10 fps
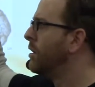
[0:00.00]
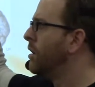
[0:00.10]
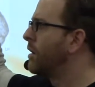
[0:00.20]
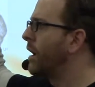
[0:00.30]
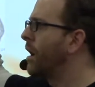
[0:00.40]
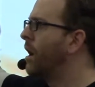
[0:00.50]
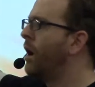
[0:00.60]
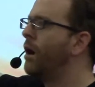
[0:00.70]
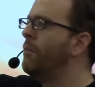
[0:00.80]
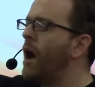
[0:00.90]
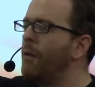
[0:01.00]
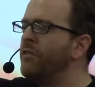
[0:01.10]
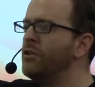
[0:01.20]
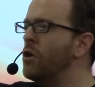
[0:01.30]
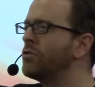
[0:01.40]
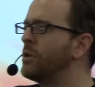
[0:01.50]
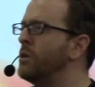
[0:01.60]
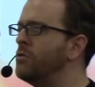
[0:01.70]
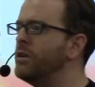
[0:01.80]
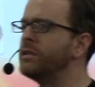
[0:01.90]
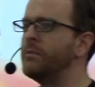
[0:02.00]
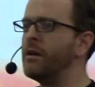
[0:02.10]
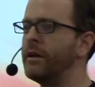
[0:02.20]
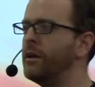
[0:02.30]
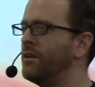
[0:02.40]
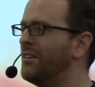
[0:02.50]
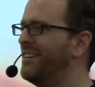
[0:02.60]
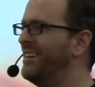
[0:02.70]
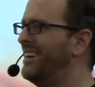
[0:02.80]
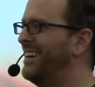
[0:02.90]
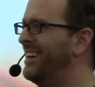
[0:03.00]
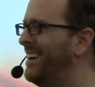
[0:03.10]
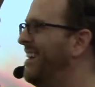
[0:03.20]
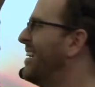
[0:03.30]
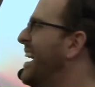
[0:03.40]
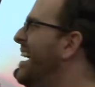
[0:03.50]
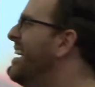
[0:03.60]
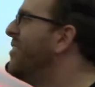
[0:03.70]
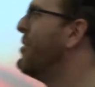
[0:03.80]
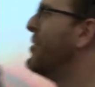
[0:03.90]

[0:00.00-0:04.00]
Okay, how many of you know someone who is married? Okay, for